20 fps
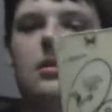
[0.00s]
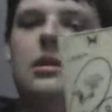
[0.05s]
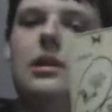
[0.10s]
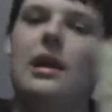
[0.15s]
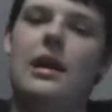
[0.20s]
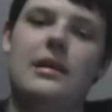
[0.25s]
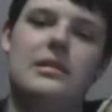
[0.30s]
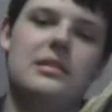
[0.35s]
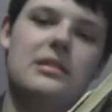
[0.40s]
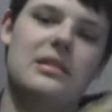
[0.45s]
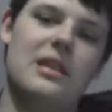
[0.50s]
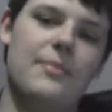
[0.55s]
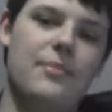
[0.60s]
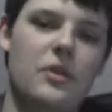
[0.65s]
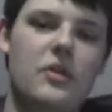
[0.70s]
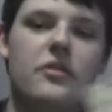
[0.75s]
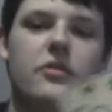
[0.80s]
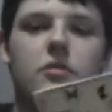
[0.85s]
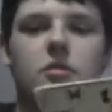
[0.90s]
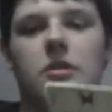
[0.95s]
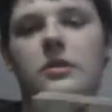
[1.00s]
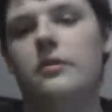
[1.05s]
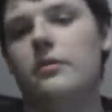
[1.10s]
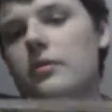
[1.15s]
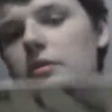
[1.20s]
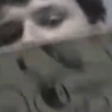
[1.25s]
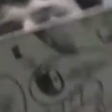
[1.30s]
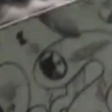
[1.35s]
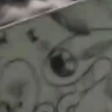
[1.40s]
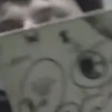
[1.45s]
Yeah, Led
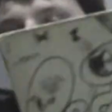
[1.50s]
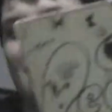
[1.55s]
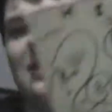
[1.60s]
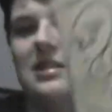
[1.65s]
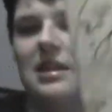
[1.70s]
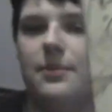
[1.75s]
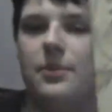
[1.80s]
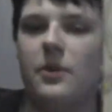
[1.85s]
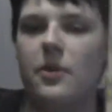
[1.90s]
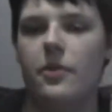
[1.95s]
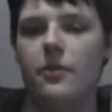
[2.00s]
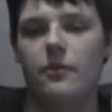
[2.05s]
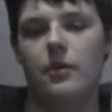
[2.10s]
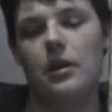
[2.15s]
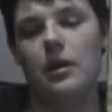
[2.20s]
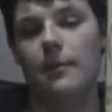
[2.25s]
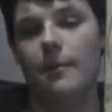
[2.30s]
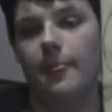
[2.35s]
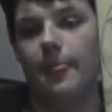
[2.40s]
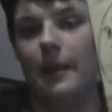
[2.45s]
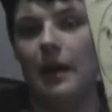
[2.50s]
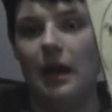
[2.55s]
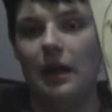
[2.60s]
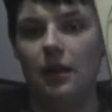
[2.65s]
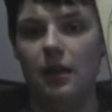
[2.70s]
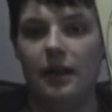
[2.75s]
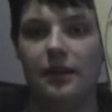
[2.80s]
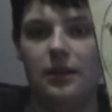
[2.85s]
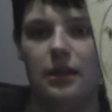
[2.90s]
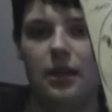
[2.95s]
Zeppelin III. I
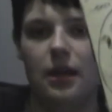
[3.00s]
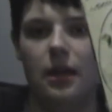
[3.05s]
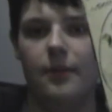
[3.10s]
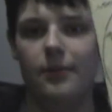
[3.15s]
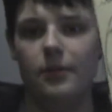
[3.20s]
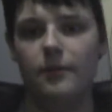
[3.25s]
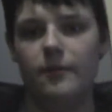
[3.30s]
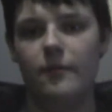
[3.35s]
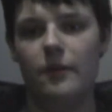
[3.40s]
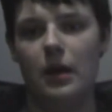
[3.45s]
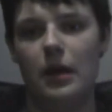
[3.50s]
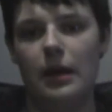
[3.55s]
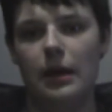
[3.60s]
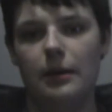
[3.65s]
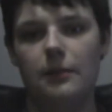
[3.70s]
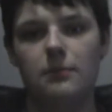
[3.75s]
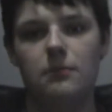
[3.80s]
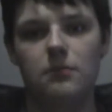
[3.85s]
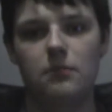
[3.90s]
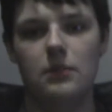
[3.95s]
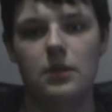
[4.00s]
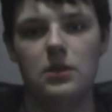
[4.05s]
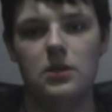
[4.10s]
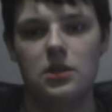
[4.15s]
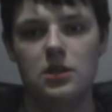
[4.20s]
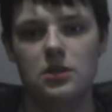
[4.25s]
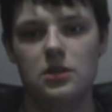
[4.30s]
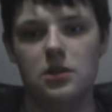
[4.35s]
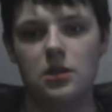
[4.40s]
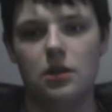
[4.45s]
like the album fine. It's
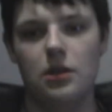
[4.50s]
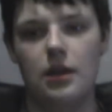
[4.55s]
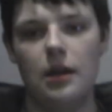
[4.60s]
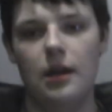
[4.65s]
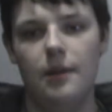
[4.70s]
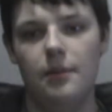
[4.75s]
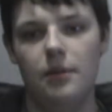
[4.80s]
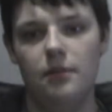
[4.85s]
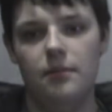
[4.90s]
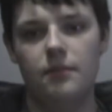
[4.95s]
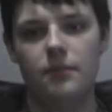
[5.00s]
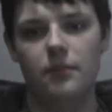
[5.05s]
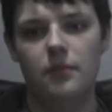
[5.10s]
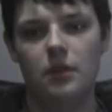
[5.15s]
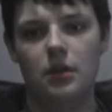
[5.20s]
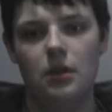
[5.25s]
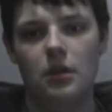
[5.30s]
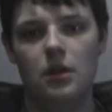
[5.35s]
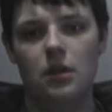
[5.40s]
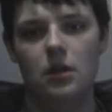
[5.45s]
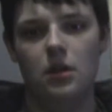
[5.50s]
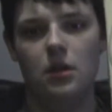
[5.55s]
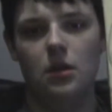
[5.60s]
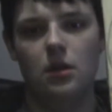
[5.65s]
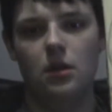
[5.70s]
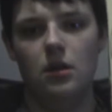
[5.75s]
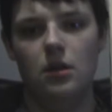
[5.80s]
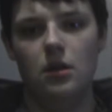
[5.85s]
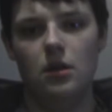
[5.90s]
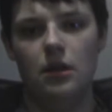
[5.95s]
a good album.
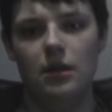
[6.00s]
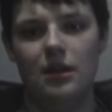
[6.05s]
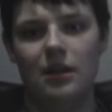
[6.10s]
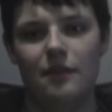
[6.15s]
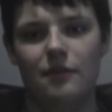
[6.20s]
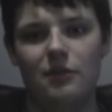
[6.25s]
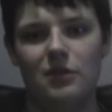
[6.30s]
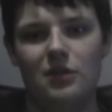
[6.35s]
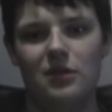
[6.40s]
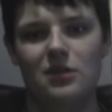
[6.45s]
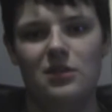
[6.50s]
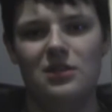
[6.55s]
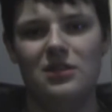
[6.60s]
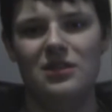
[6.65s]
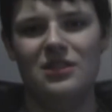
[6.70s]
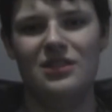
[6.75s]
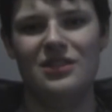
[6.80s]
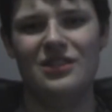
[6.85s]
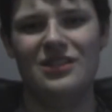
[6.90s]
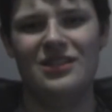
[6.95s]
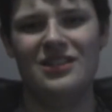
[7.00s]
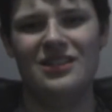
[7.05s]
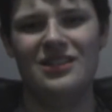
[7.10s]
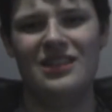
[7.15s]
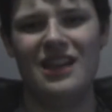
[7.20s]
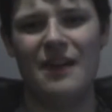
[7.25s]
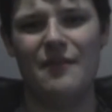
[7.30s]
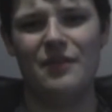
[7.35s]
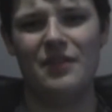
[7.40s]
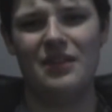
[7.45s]
I give it a
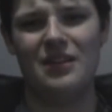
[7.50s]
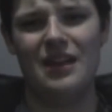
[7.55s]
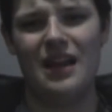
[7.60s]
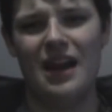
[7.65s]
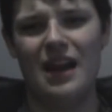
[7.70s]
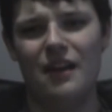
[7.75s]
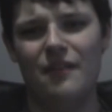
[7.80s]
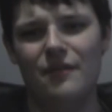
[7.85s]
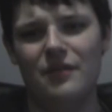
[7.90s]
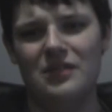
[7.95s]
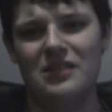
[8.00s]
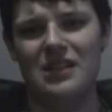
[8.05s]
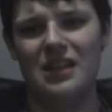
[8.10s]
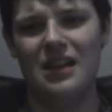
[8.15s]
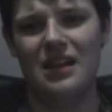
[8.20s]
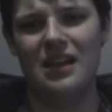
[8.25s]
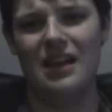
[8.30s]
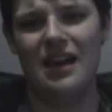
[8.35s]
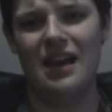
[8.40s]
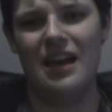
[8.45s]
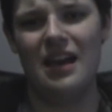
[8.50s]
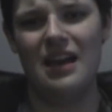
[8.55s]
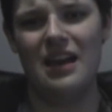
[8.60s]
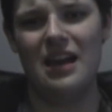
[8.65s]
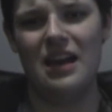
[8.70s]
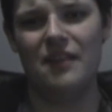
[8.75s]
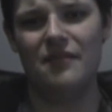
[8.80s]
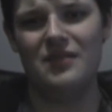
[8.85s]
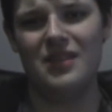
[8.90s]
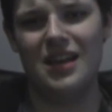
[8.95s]
7 out of 10, 8
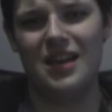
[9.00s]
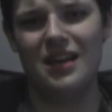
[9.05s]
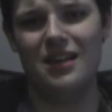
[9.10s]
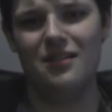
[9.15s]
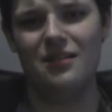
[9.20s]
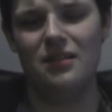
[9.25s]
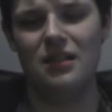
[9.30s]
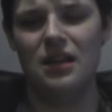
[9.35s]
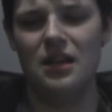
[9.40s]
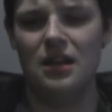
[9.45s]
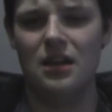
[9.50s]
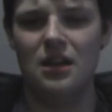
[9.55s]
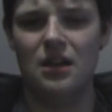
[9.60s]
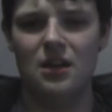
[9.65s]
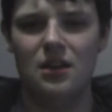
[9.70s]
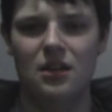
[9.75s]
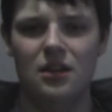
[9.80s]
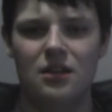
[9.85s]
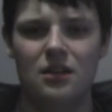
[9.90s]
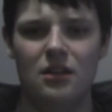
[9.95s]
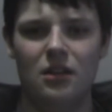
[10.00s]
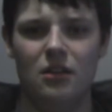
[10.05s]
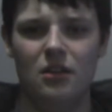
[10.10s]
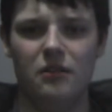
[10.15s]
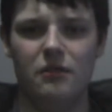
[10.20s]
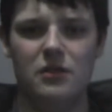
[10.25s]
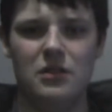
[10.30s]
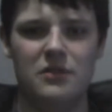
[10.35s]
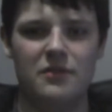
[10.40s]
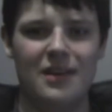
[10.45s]
out of 10. The
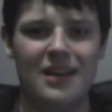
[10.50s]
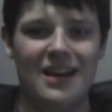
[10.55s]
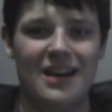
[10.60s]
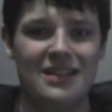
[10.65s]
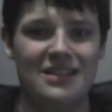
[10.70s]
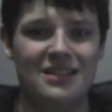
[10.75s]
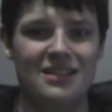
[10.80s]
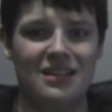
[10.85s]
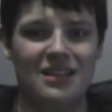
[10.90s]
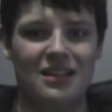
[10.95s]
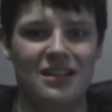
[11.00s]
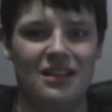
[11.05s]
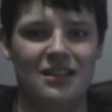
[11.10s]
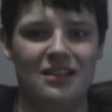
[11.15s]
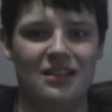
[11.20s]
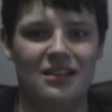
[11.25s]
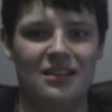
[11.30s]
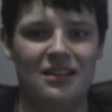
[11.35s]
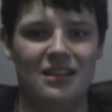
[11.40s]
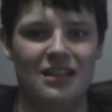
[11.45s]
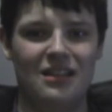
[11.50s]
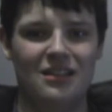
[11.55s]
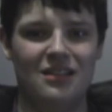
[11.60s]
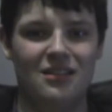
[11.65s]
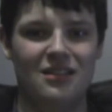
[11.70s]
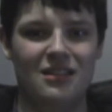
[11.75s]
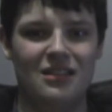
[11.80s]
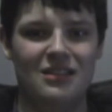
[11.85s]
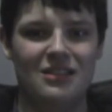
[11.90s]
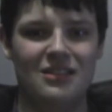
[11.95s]
only reason why it has that
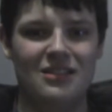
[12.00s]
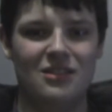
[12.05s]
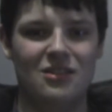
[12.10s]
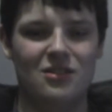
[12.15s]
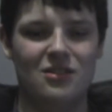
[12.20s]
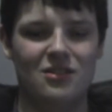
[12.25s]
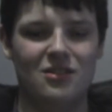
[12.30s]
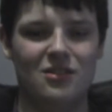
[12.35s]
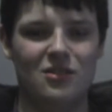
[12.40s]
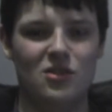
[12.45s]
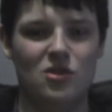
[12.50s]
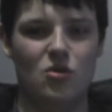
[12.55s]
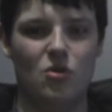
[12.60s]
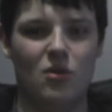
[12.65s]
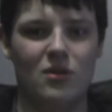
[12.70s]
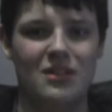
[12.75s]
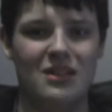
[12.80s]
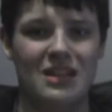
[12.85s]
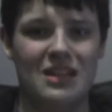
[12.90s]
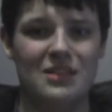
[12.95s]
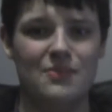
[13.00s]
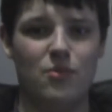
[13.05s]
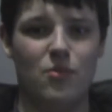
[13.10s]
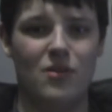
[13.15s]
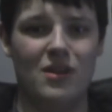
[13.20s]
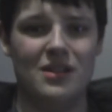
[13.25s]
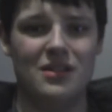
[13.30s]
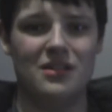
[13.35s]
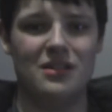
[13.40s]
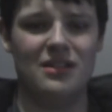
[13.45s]
it's scored less
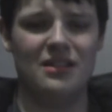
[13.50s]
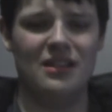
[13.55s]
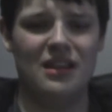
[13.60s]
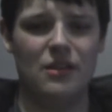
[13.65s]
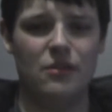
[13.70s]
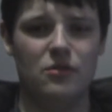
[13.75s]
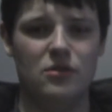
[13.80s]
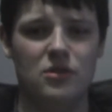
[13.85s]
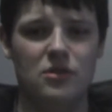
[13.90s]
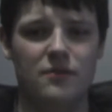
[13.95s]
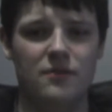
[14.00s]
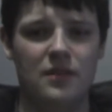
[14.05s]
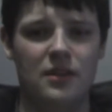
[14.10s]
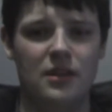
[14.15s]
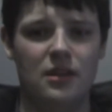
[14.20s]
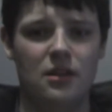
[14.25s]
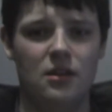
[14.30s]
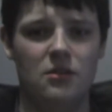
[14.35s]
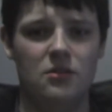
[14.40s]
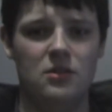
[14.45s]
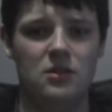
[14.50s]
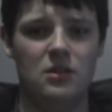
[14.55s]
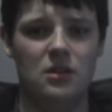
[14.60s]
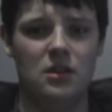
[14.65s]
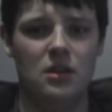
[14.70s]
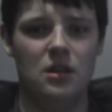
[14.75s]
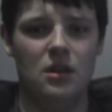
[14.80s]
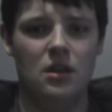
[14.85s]
points than the other two videos,